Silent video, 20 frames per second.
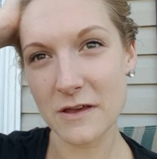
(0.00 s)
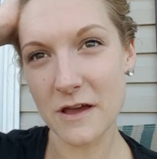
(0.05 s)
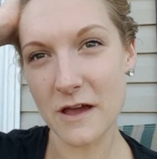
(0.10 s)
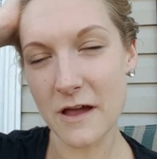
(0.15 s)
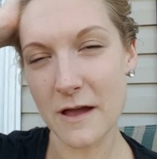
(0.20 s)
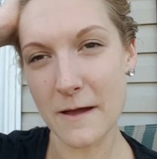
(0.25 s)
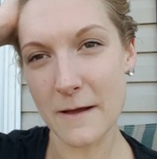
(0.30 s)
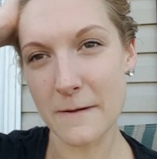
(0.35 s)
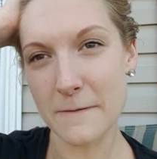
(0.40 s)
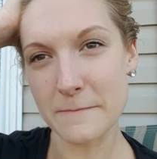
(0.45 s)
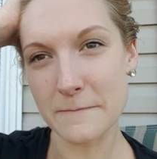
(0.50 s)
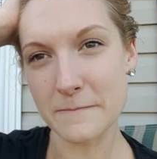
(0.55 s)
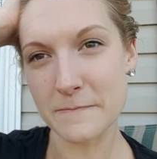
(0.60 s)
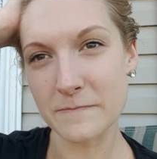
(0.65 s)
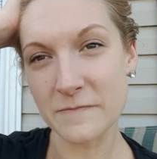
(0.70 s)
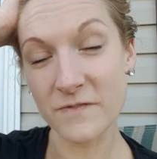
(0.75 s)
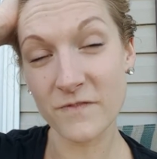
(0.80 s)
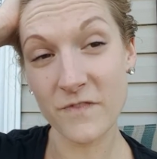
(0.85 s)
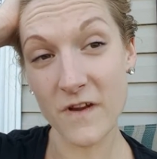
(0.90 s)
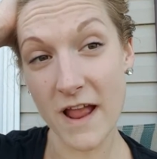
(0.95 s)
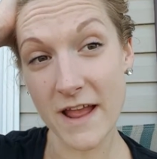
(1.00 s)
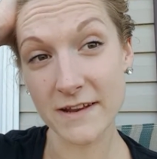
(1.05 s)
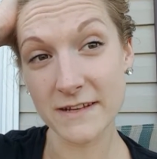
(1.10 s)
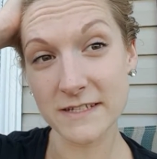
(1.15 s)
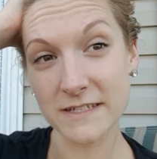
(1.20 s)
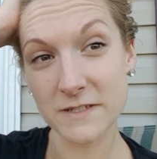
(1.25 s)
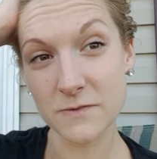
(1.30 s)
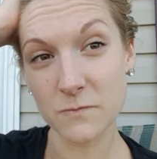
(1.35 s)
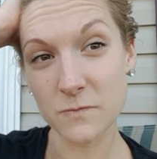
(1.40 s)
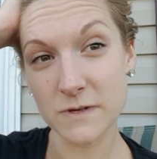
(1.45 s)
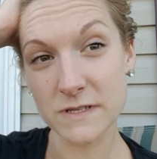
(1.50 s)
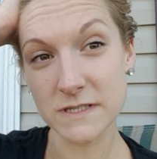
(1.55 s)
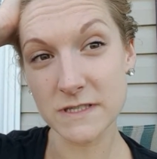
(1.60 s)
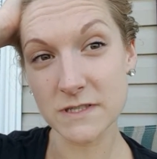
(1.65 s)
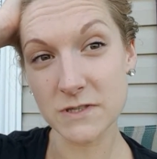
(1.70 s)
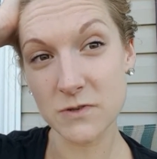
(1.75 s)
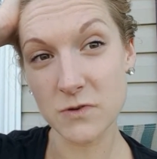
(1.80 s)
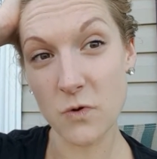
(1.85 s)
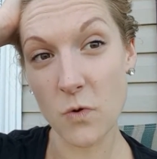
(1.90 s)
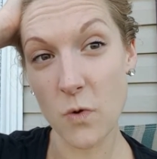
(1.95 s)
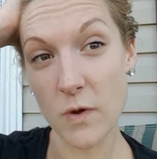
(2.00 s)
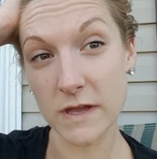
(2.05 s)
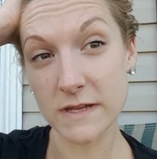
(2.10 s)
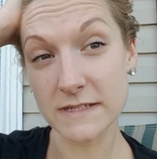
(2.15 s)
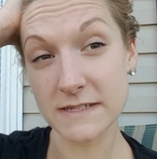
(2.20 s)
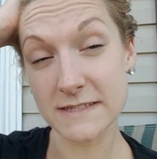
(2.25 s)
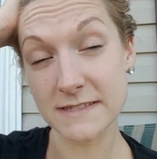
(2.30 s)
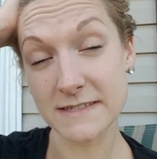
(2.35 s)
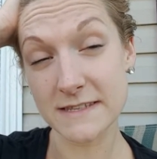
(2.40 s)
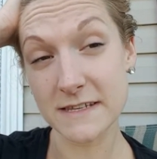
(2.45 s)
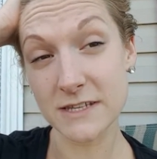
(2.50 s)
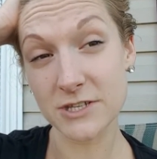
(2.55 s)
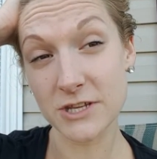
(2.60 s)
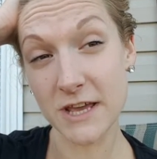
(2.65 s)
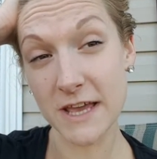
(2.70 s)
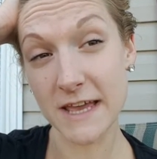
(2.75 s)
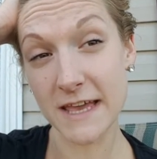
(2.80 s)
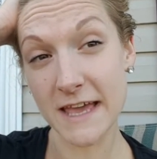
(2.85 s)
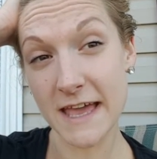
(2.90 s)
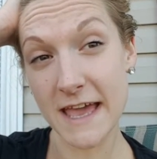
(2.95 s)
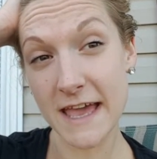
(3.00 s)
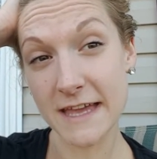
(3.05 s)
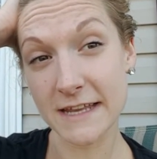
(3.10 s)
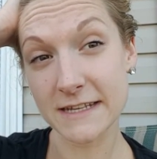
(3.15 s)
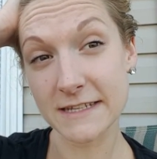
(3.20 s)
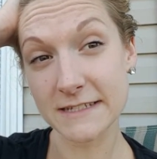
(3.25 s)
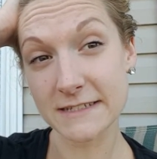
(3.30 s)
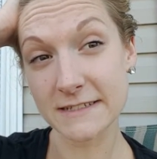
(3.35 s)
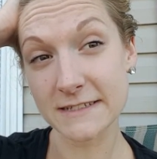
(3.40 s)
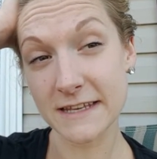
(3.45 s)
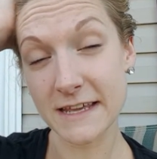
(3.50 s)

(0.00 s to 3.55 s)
friend was going to CJ and